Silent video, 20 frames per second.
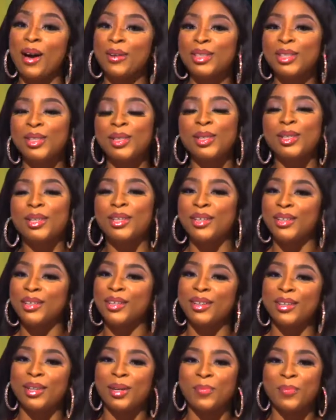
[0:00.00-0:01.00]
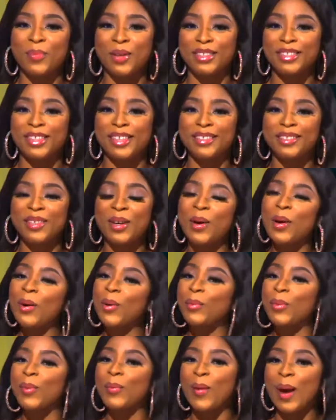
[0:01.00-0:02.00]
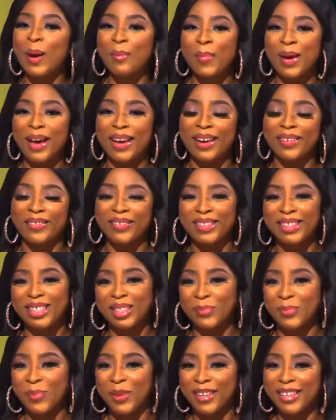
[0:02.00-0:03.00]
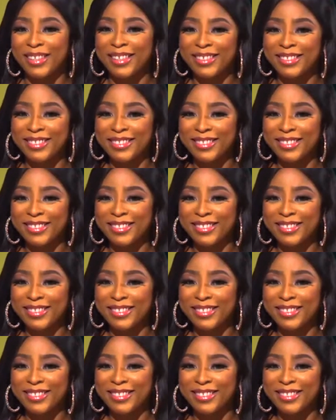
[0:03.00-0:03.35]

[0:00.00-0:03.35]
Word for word: to look good on a budget. We'll be right back after this break.